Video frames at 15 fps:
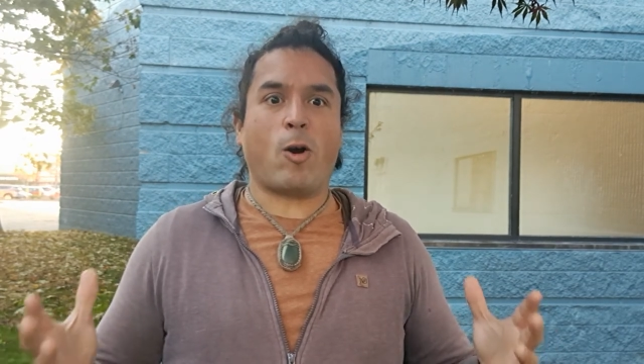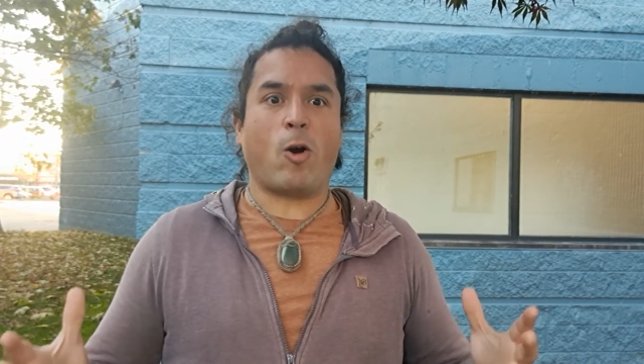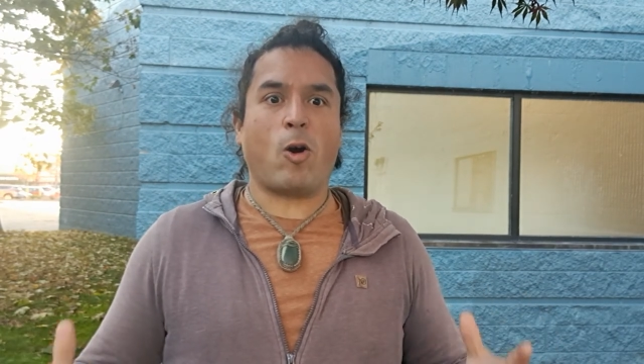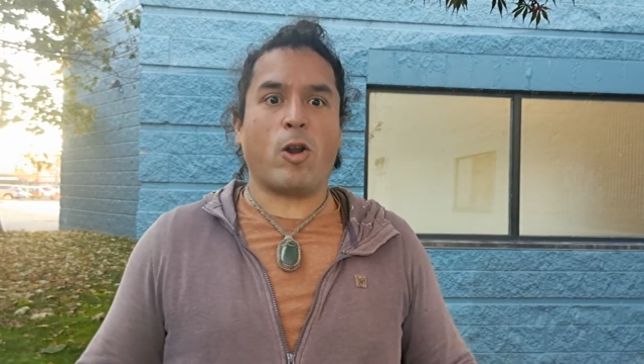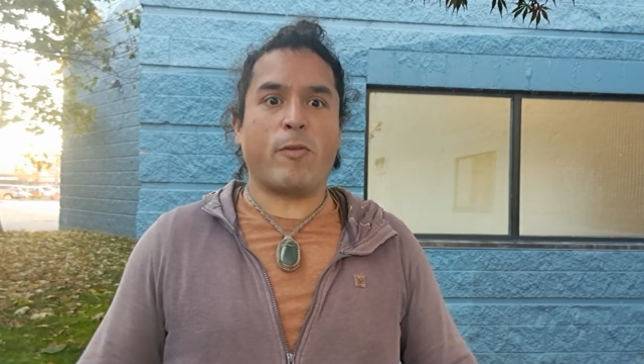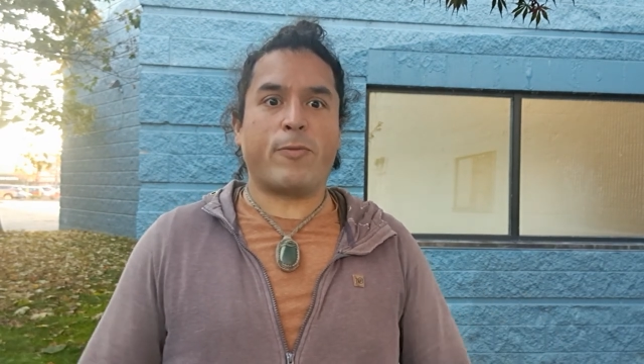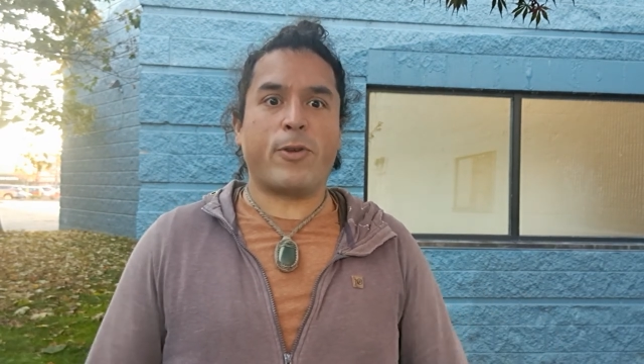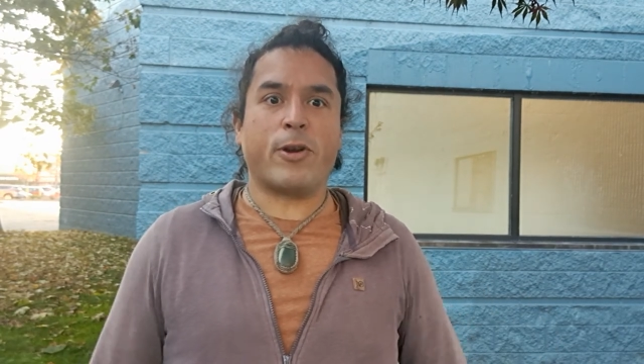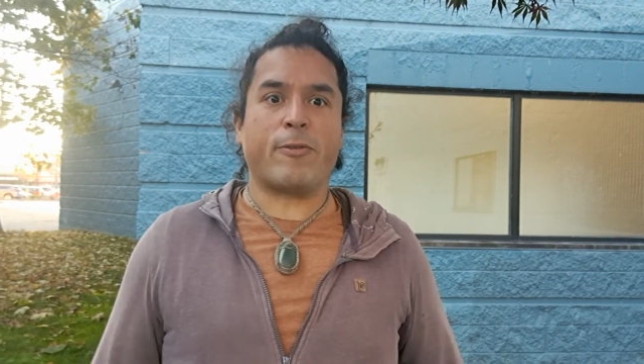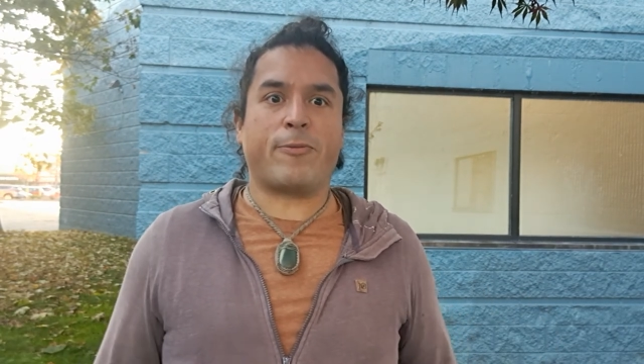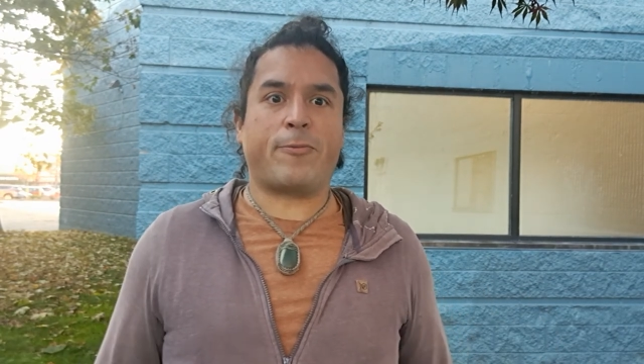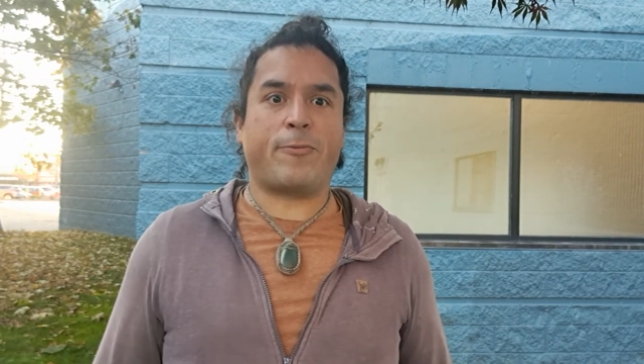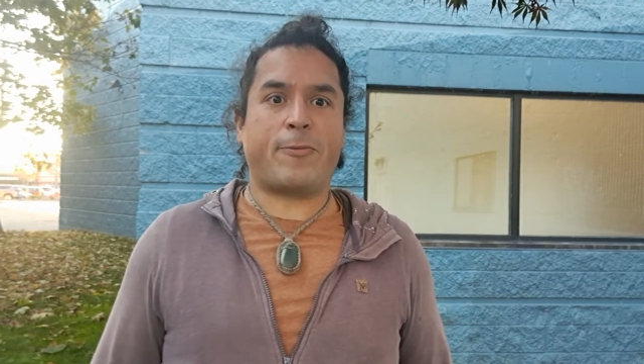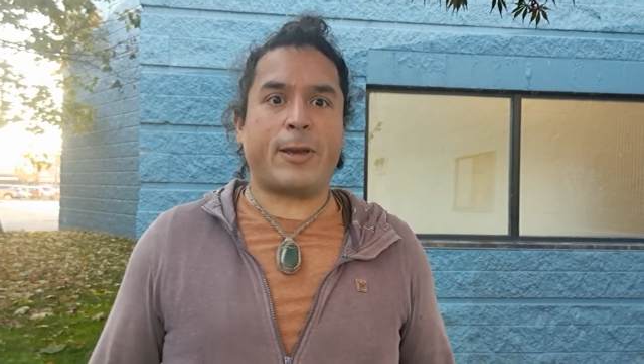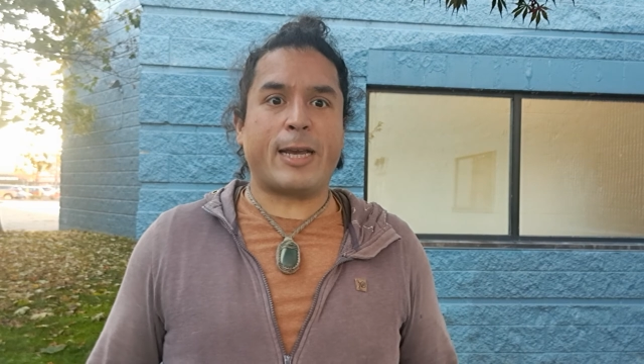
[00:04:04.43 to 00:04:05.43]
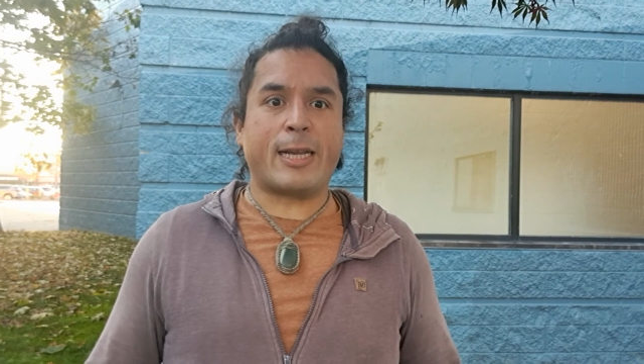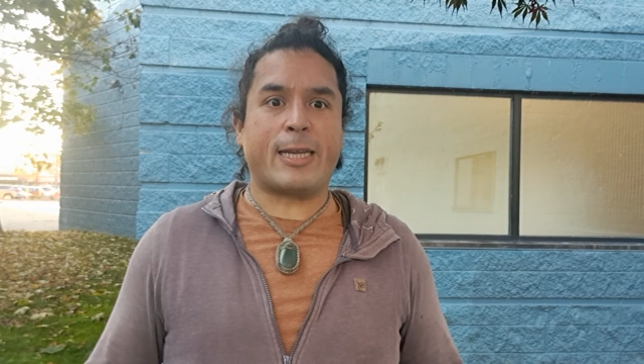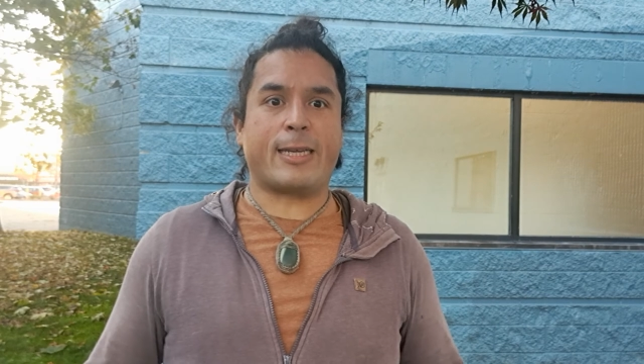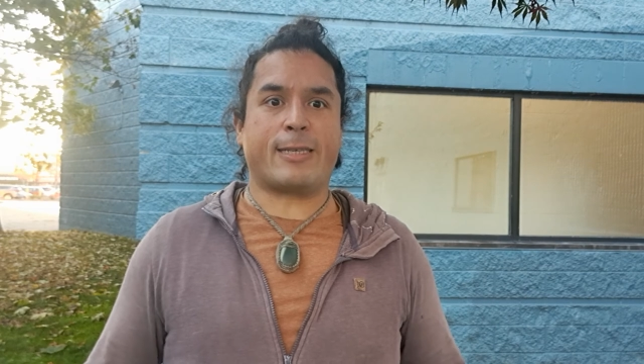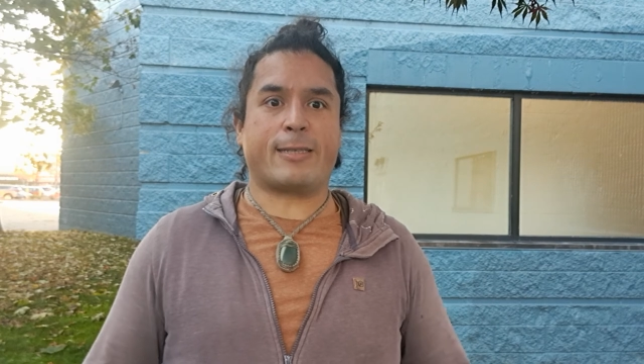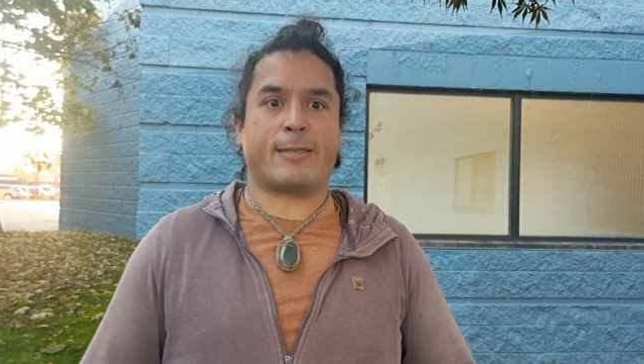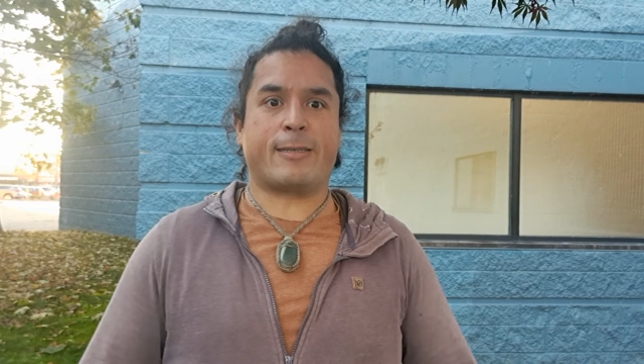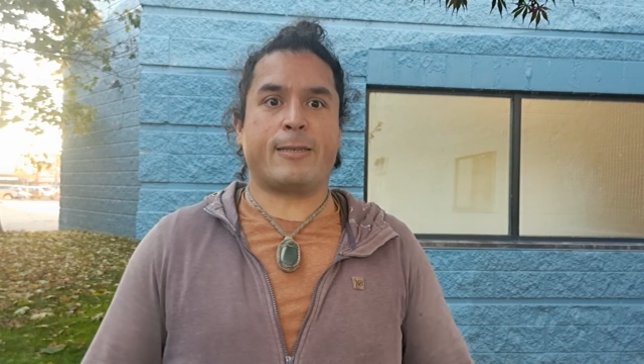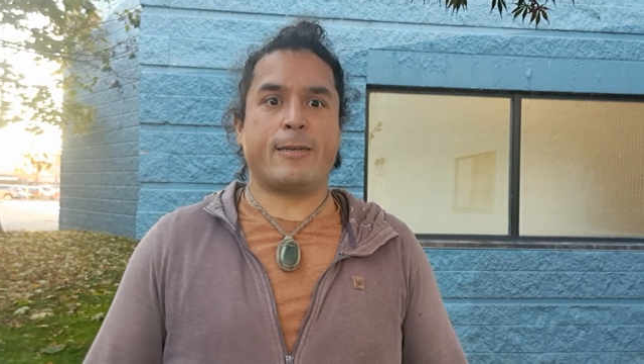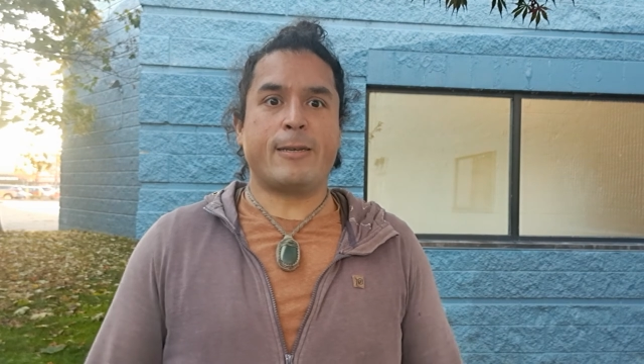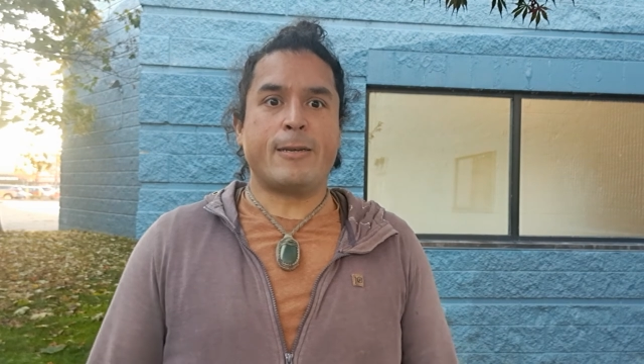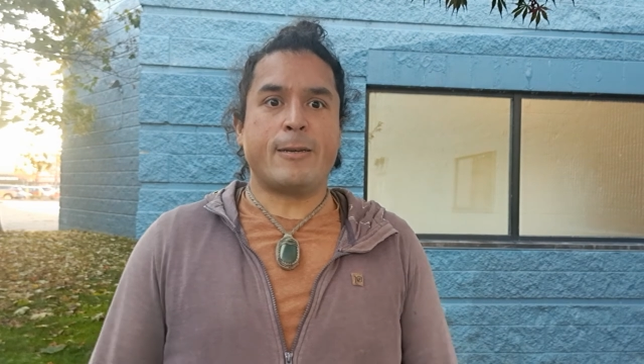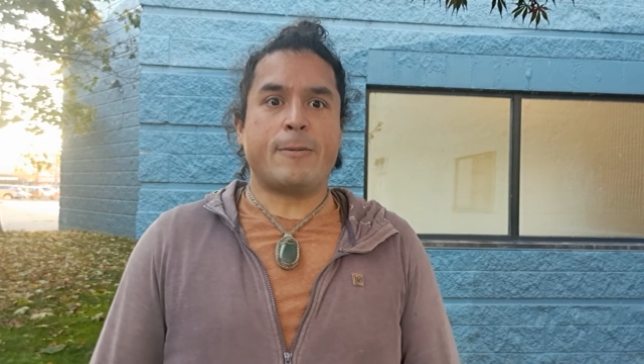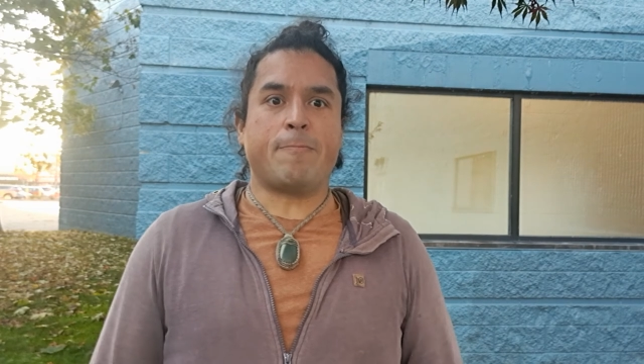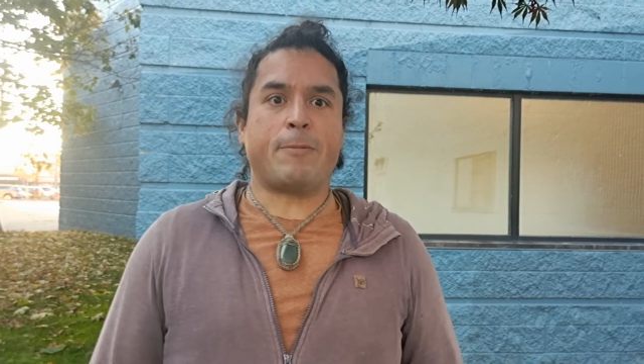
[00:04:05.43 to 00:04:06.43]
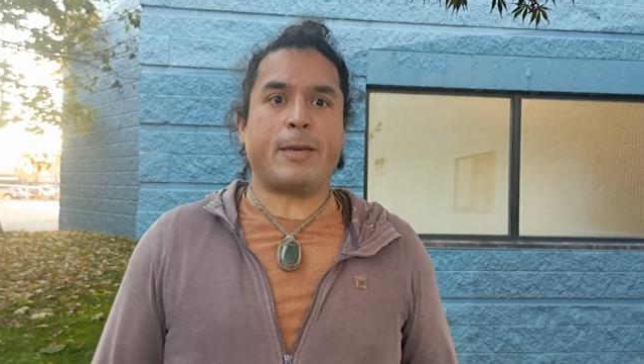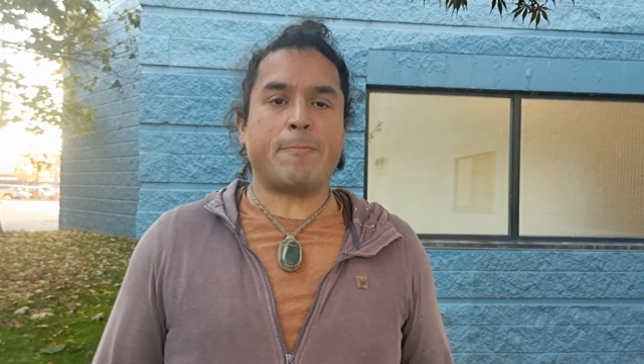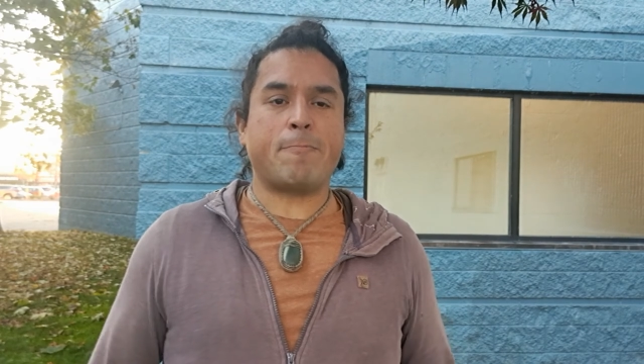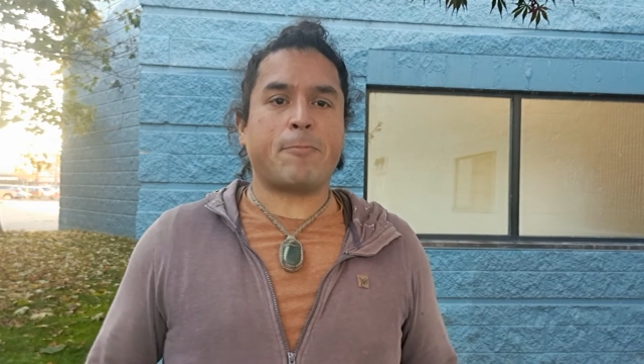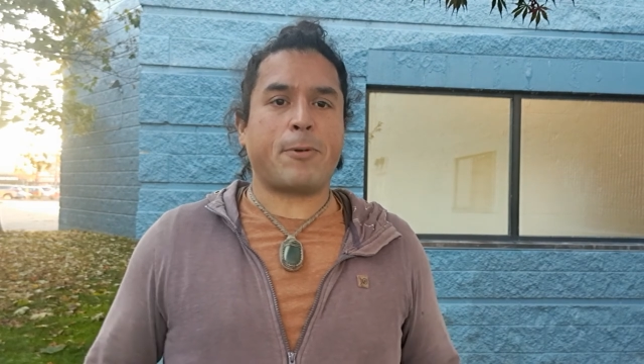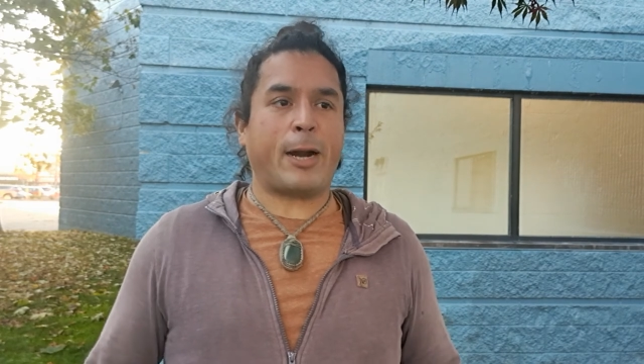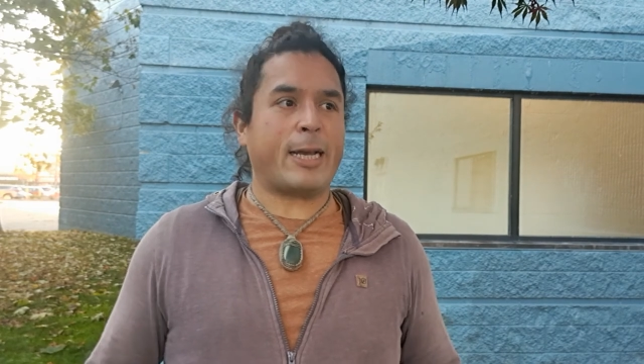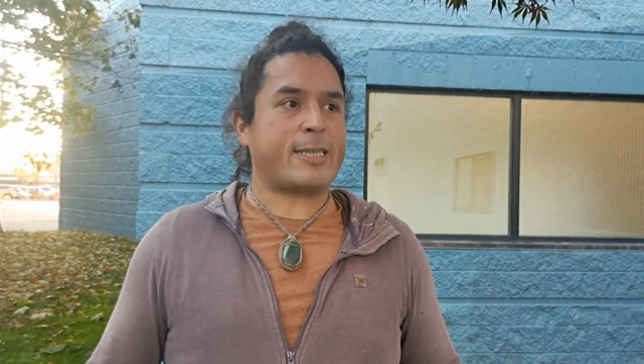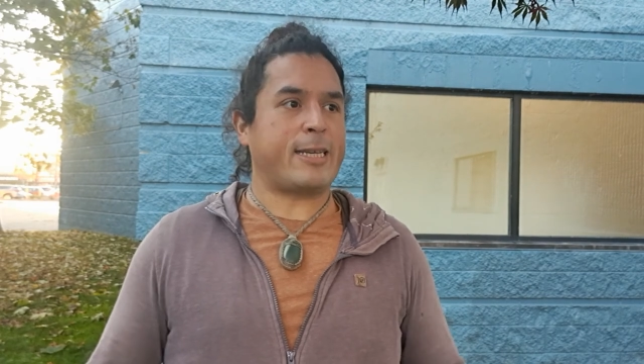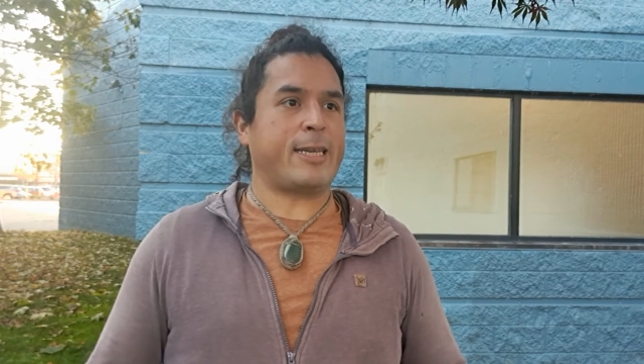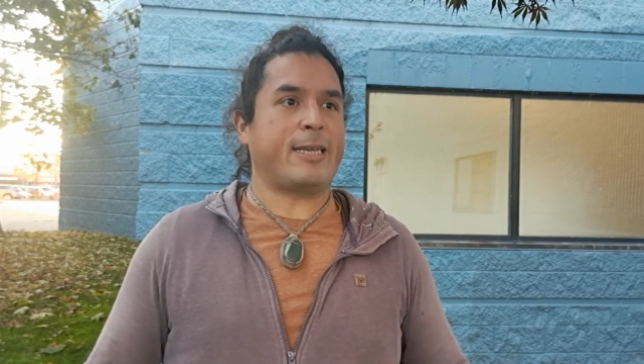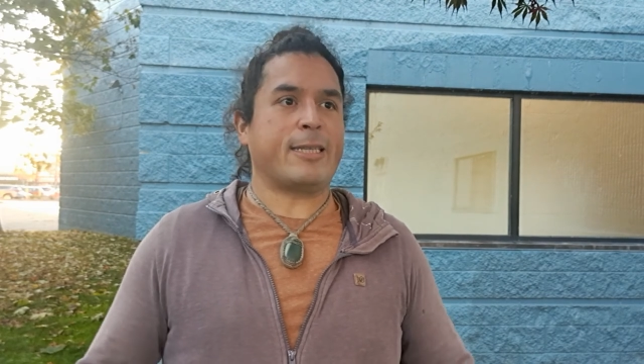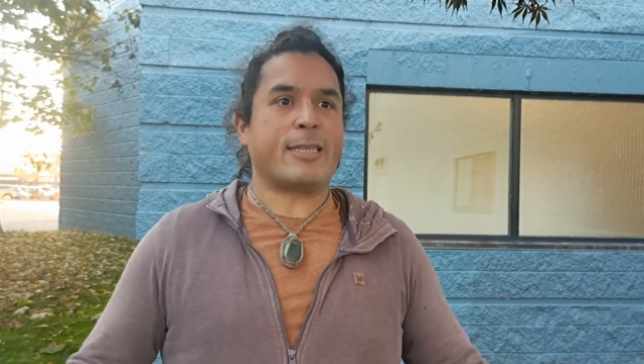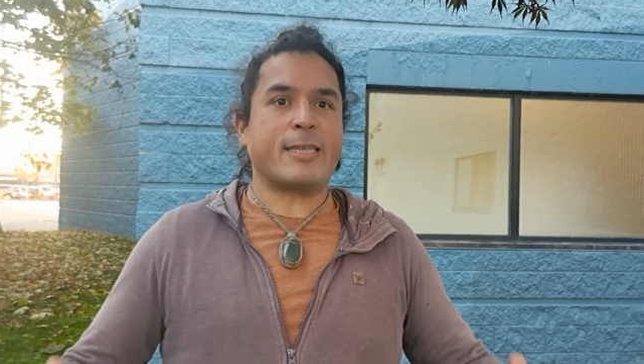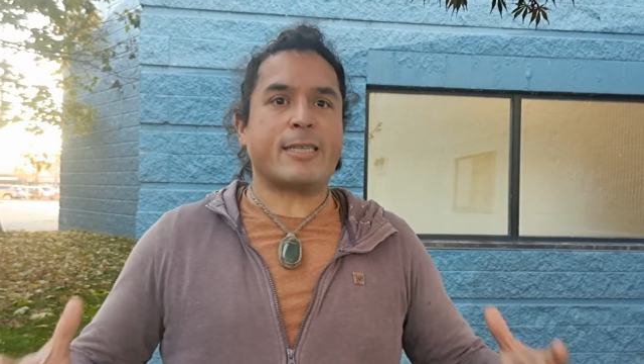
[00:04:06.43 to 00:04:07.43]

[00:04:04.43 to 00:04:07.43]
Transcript: all of your feelings, being present.